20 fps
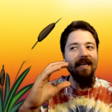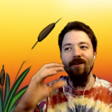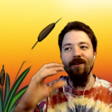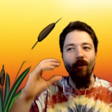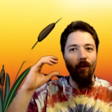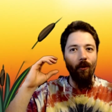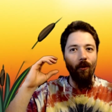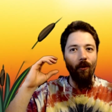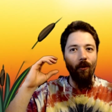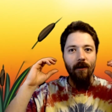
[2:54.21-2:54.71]

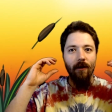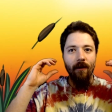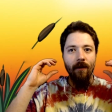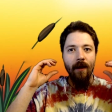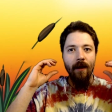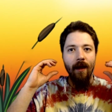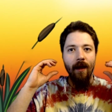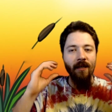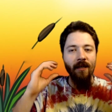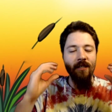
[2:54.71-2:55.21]
or
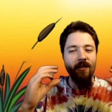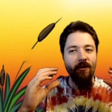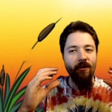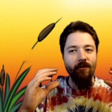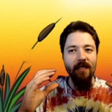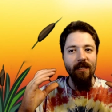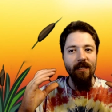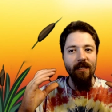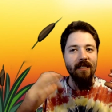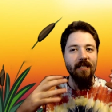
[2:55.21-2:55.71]

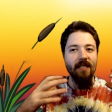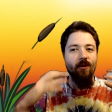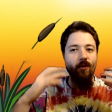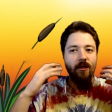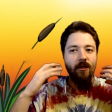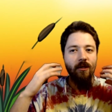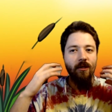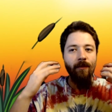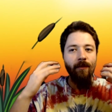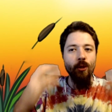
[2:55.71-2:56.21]
osteogenesis or
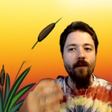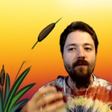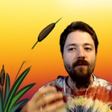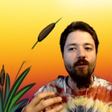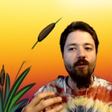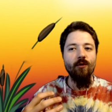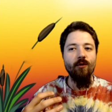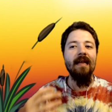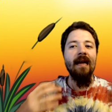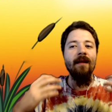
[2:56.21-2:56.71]
some sort of trait
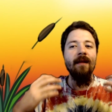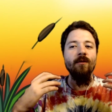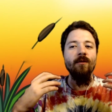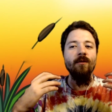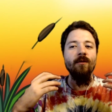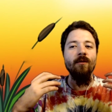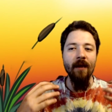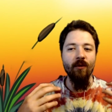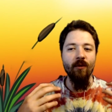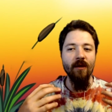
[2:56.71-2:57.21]
that
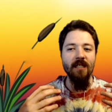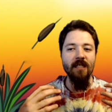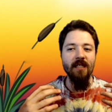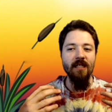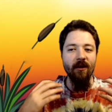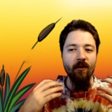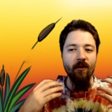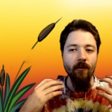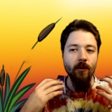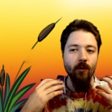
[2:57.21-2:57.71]
increases my
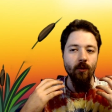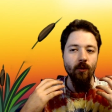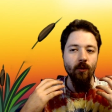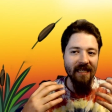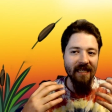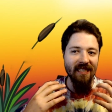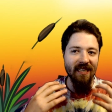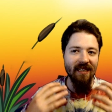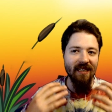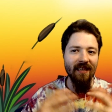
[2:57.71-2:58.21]
gold
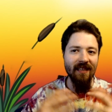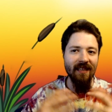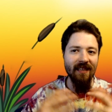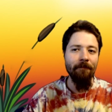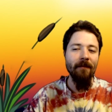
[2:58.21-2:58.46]
drastically.